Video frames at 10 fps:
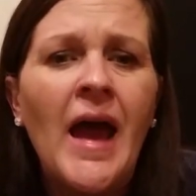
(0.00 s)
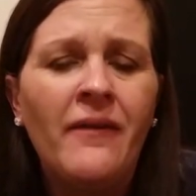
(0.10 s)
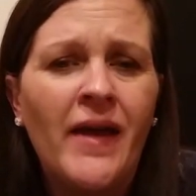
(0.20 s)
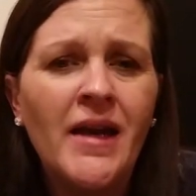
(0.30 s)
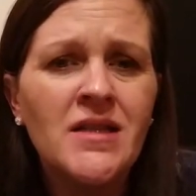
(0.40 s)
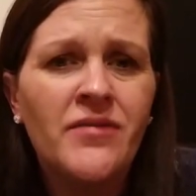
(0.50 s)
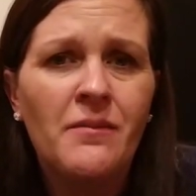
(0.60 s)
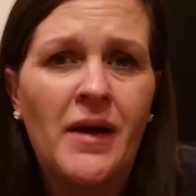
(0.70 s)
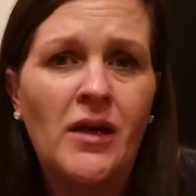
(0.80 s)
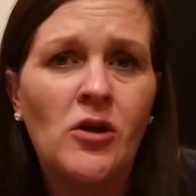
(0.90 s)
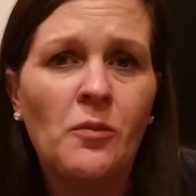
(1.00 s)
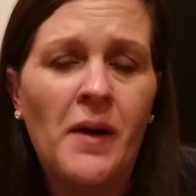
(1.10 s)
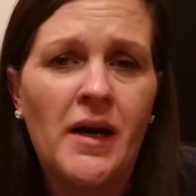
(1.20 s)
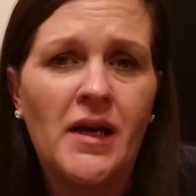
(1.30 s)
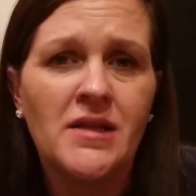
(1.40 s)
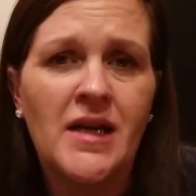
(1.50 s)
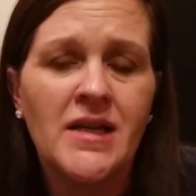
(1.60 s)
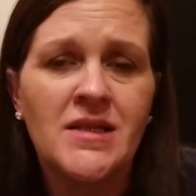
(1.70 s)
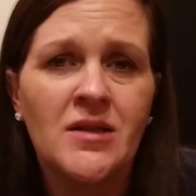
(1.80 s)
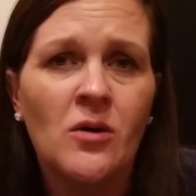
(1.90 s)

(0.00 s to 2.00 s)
And that is from my couponing days.